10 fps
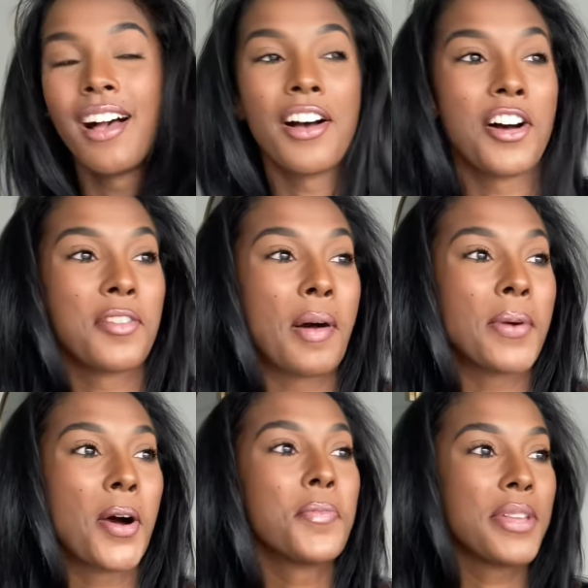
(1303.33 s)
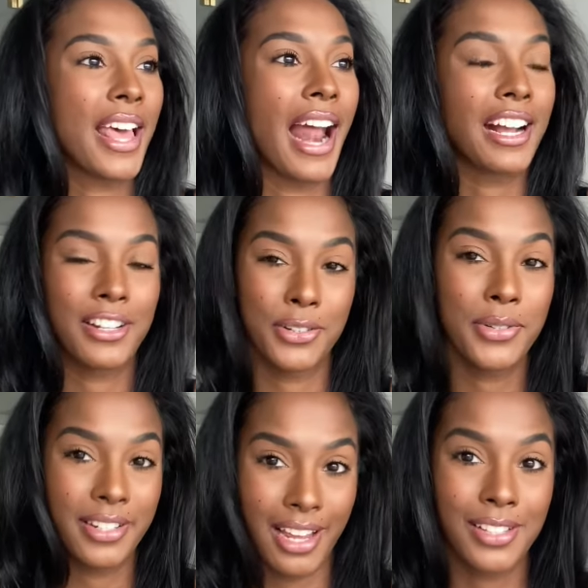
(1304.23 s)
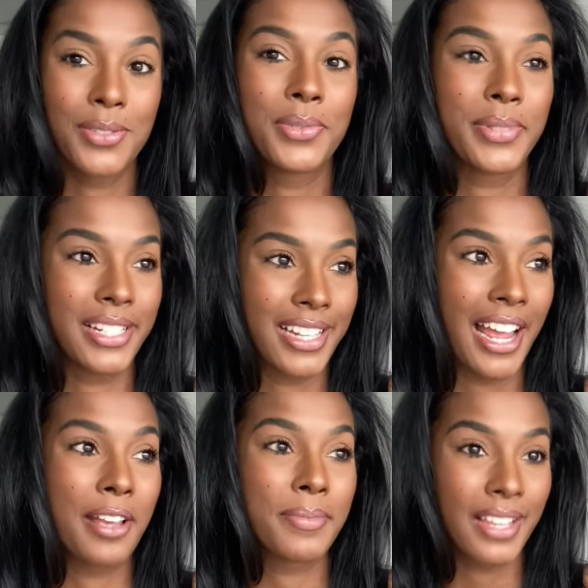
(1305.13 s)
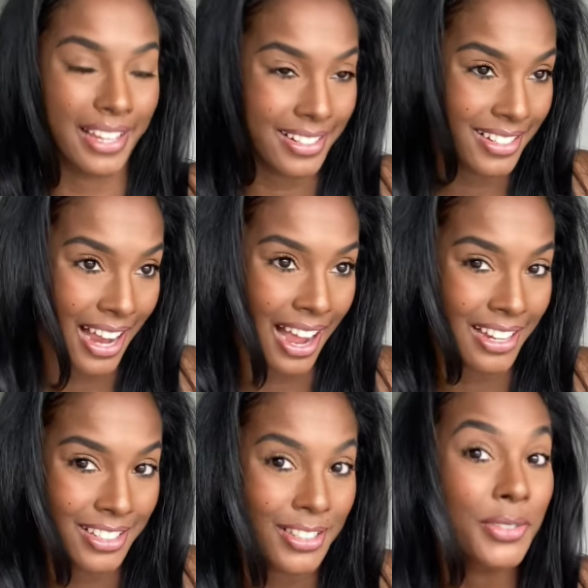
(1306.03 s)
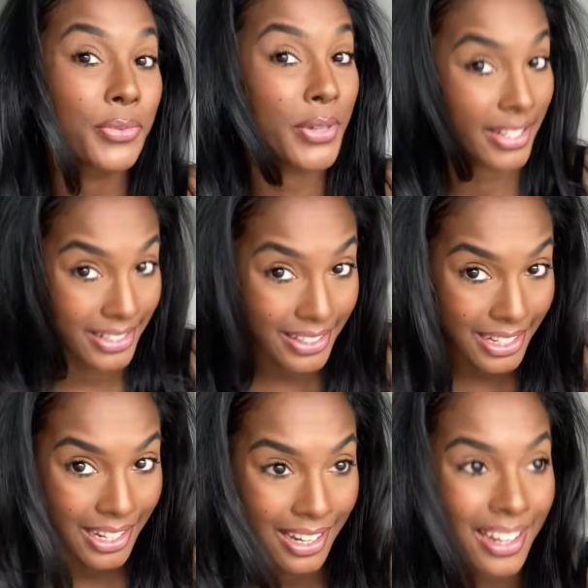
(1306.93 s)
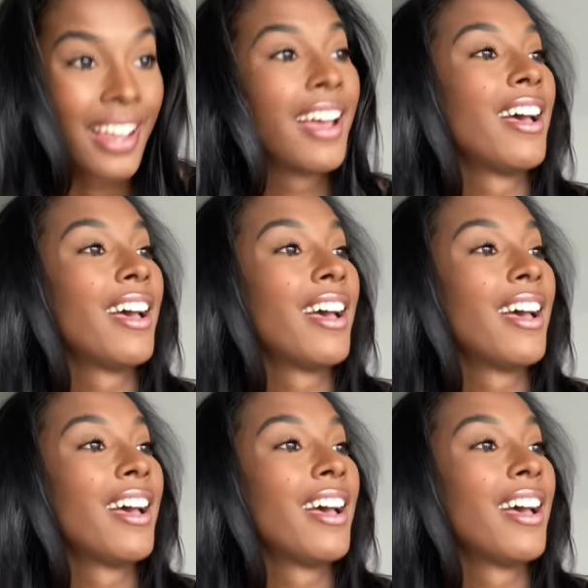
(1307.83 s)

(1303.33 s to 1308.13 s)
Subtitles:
I'm hoping that I can do the next one with James and Josh. We'll see.